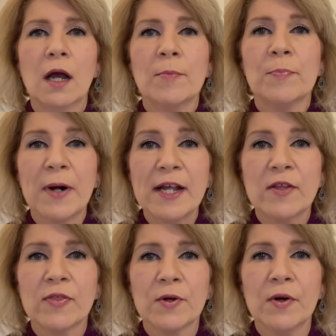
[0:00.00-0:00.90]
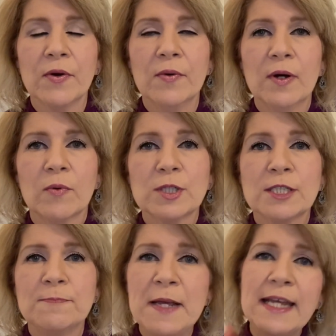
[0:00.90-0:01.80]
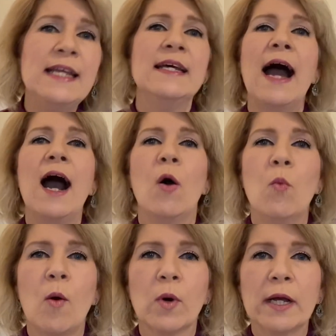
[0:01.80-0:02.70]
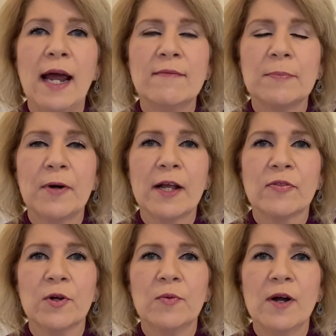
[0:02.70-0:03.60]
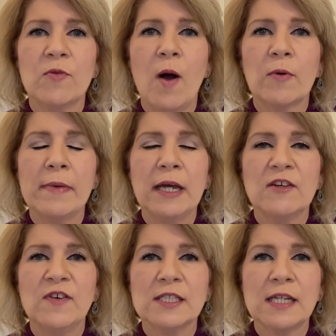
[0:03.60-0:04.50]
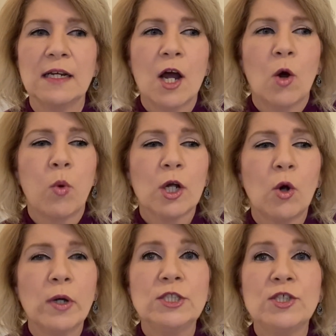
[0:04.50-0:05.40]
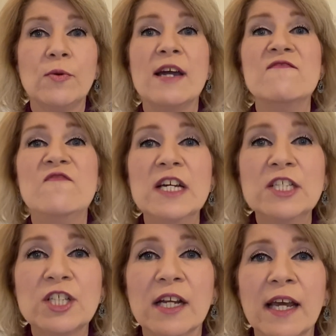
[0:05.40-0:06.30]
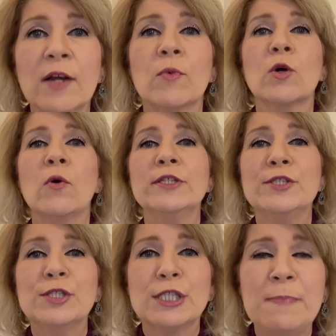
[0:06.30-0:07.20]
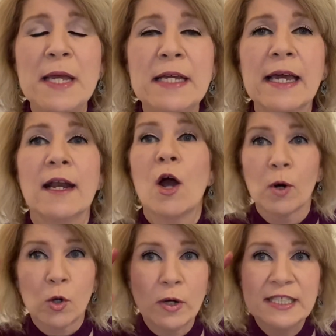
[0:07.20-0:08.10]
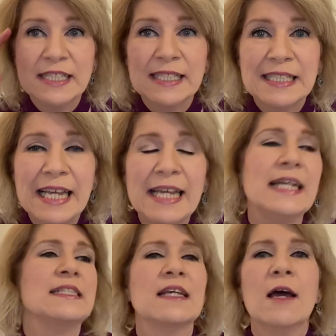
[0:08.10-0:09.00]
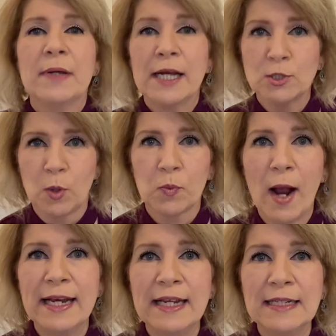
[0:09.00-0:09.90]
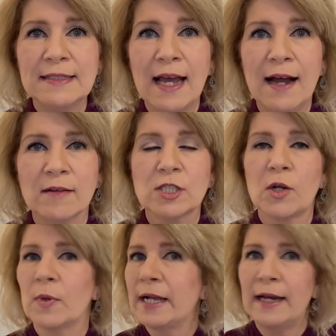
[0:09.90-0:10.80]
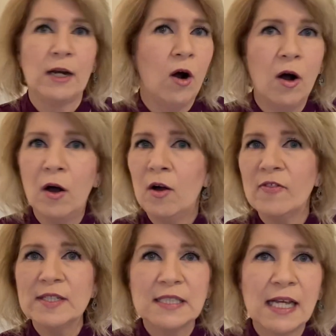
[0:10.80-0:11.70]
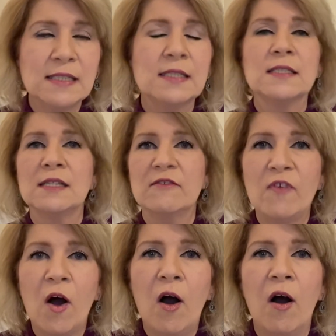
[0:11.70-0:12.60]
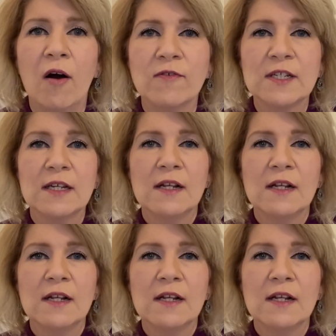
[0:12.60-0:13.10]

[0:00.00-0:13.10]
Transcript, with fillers: breakthrough, we're speaking it out, what we're going to have a breakthrough with, what we're manifesting. We're going to envision it. We're going to speak it. We're going to see it because we're writing it down. So we're getting all the senses involved.